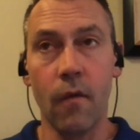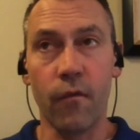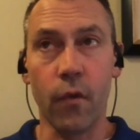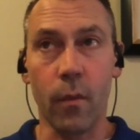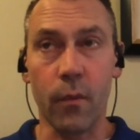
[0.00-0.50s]

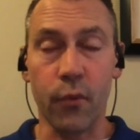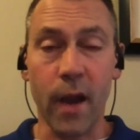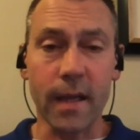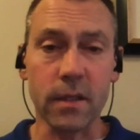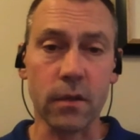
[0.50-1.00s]
From a
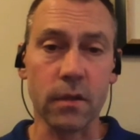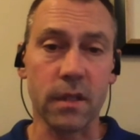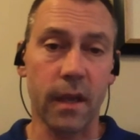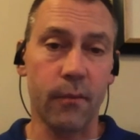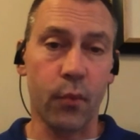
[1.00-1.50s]
practical
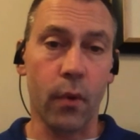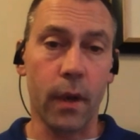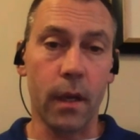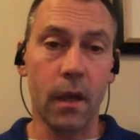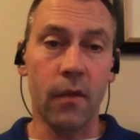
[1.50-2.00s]

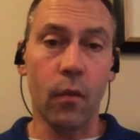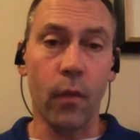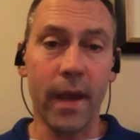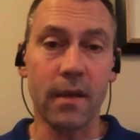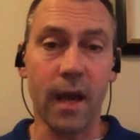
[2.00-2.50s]
standpoint and the
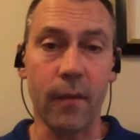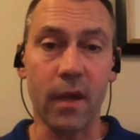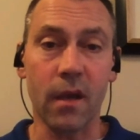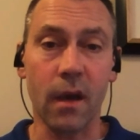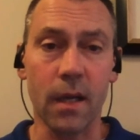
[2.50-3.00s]
way a
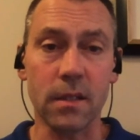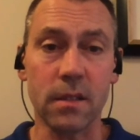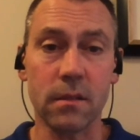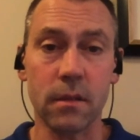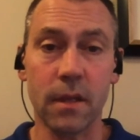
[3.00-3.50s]
diamond
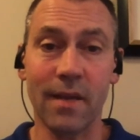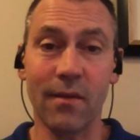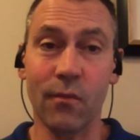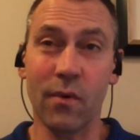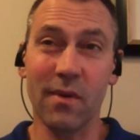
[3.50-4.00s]
cuts, it,
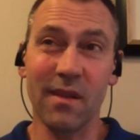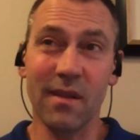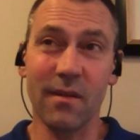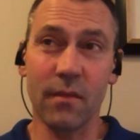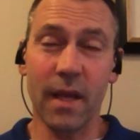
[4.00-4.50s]
we're
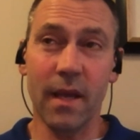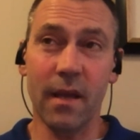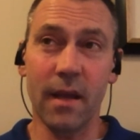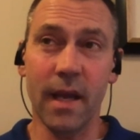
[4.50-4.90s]
it,